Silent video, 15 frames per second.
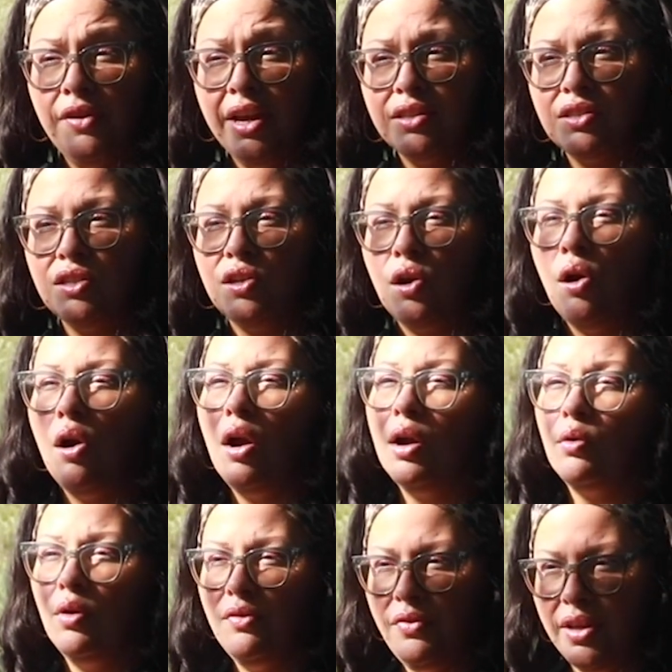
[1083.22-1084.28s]
fancy car
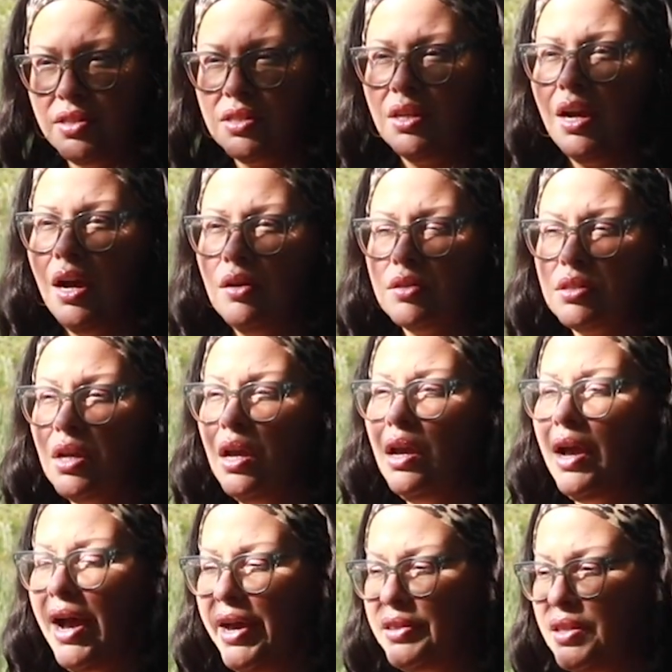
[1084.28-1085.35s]
or a fancy house.
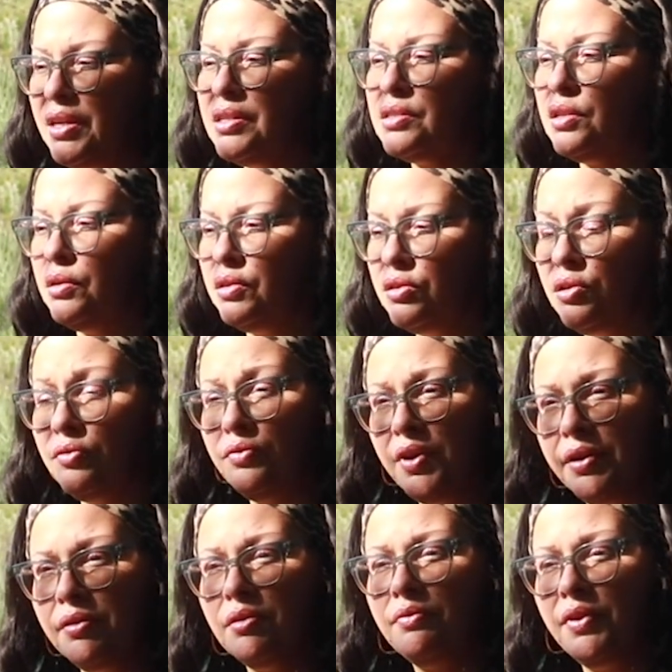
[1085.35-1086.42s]
I think it's the
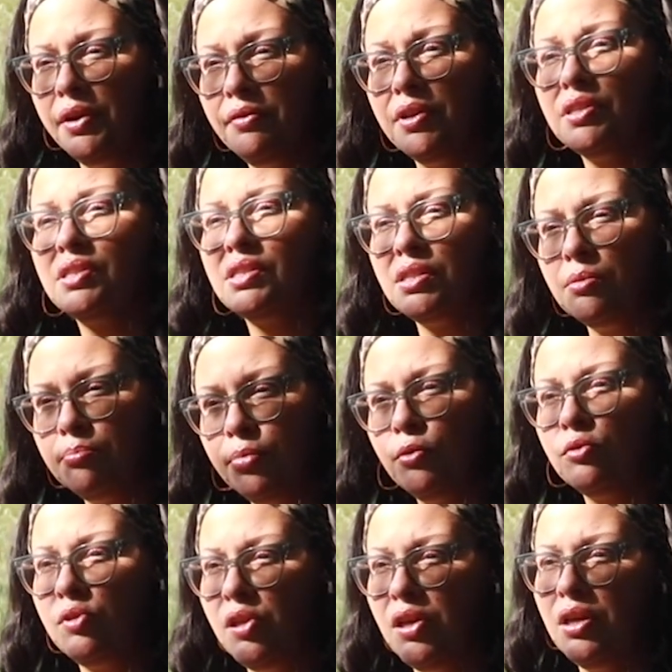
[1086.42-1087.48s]
very, very
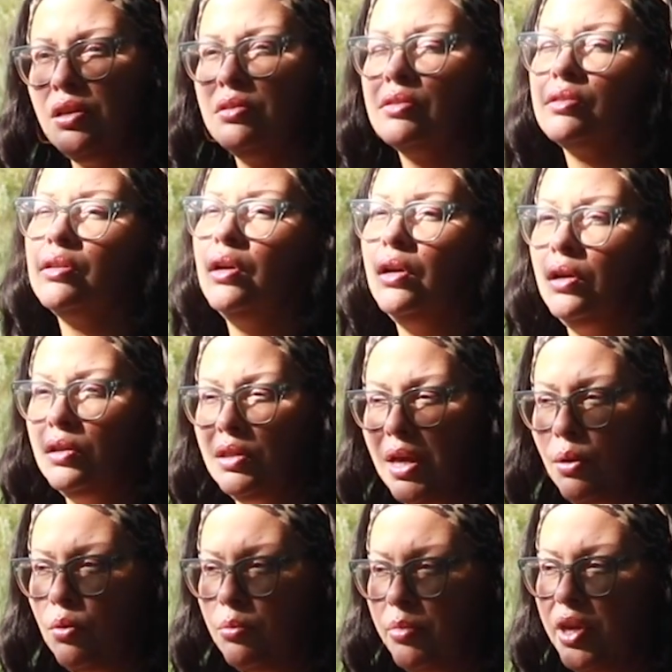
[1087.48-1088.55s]
simple things
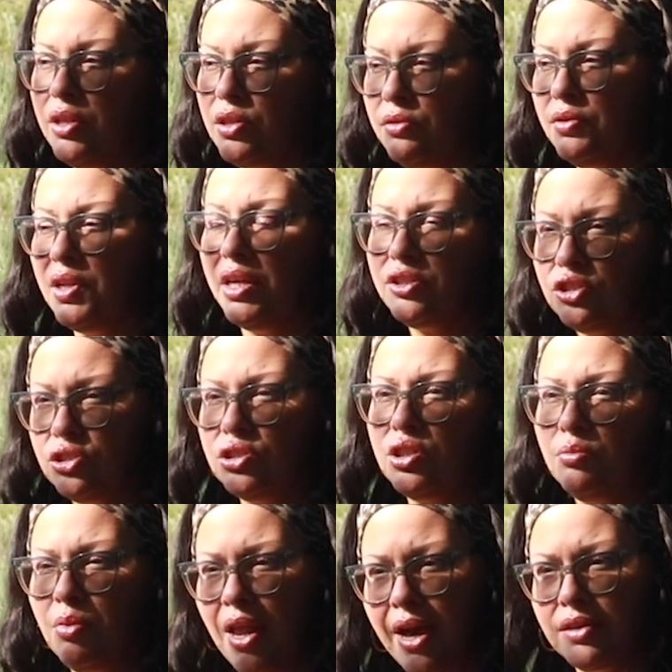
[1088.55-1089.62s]
that will make the
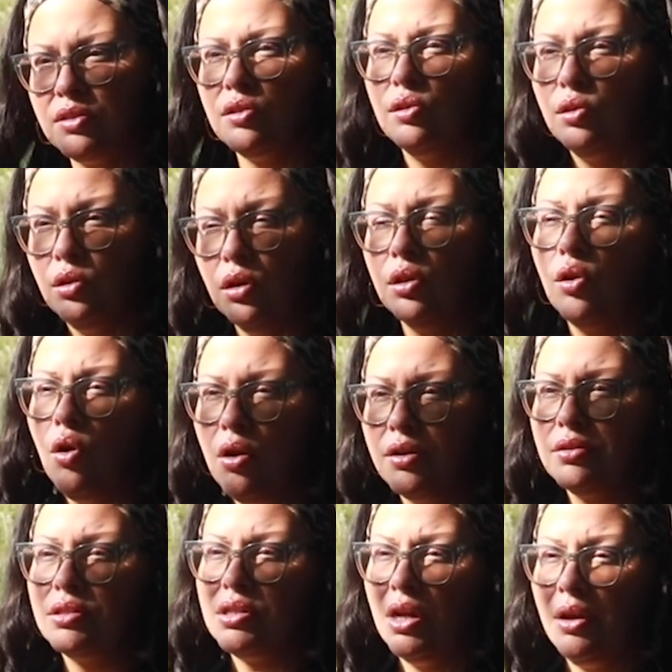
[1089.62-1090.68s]
relationship last a
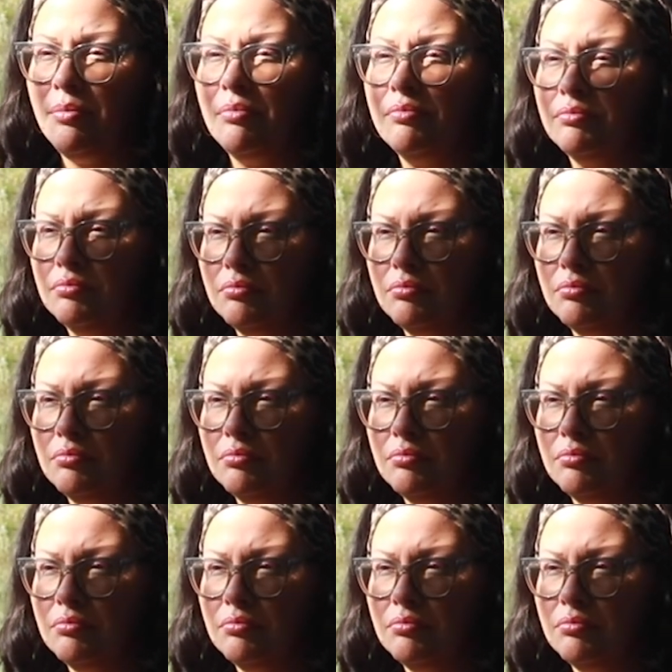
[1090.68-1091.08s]
longer time.